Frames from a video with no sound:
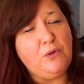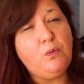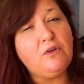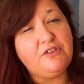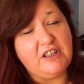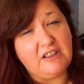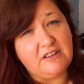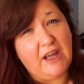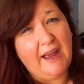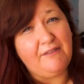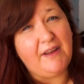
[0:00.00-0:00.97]
you want it to
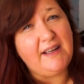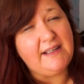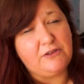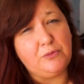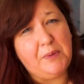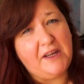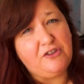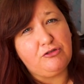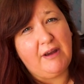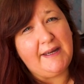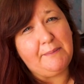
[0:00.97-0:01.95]
have a little bit of
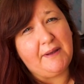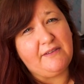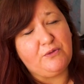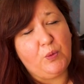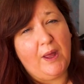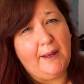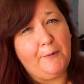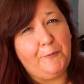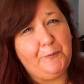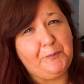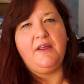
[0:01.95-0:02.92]
drape as
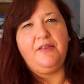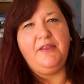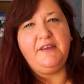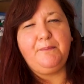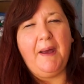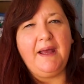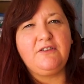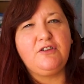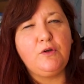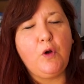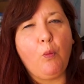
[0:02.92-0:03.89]
well. This
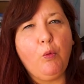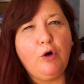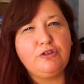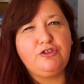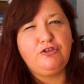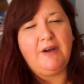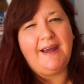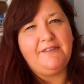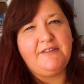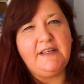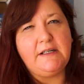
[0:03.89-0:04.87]
pattern was
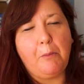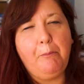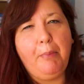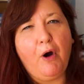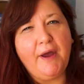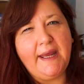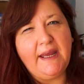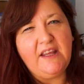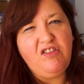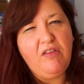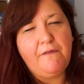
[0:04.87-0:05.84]
drafted by
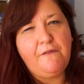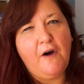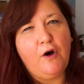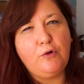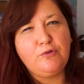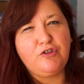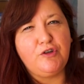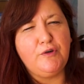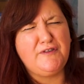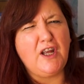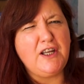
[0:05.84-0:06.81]
In The Folds, who
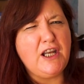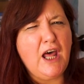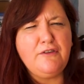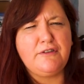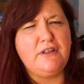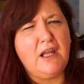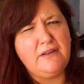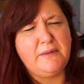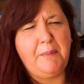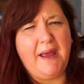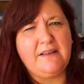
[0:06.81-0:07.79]
have done loads and loads
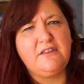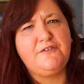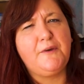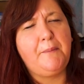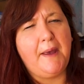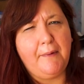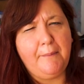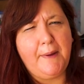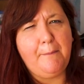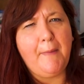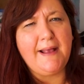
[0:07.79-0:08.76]
of patterns for
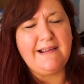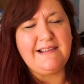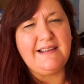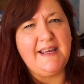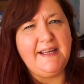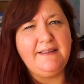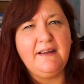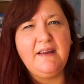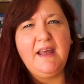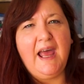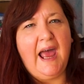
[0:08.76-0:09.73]
Peppermint magazine.
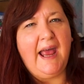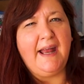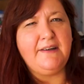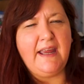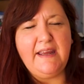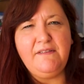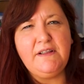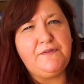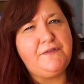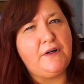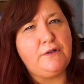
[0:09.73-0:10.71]
And In The
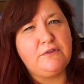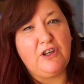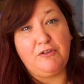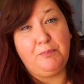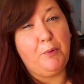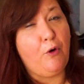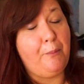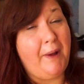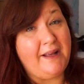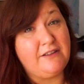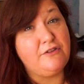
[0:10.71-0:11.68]
Folds, I've bought
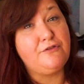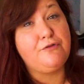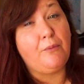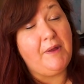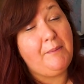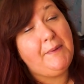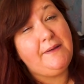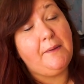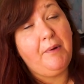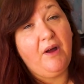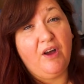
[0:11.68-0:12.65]
patterns from them in
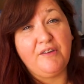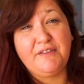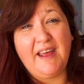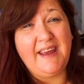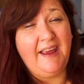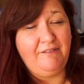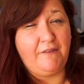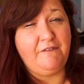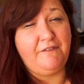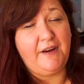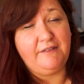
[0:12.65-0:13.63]
the past. They have a
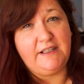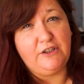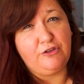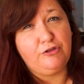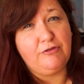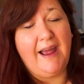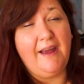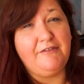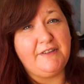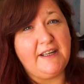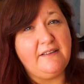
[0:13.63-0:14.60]
very good
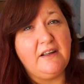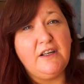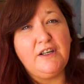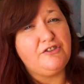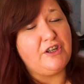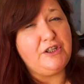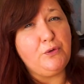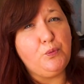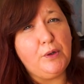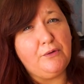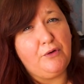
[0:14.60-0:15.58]
drafting, so you
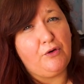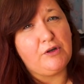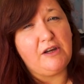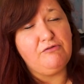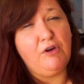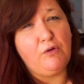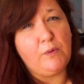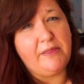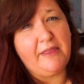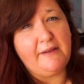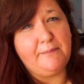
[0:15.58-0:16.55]
will not go wrong
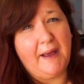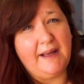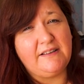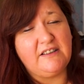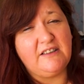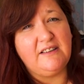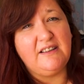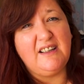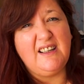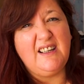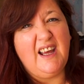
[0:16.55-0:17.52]
with this pattern.
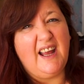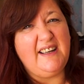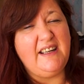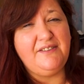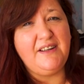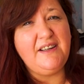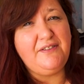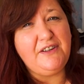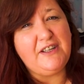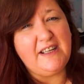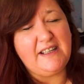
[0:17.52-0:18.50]
And even if
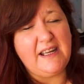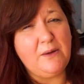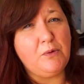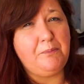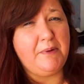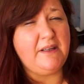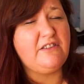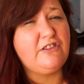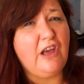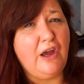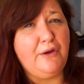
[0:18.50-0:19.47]
you did, it would be
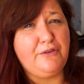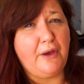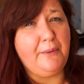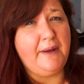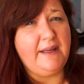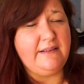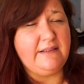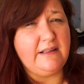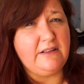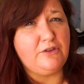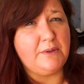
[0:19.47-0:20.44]
so, so
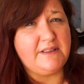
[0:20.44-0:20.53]
easy to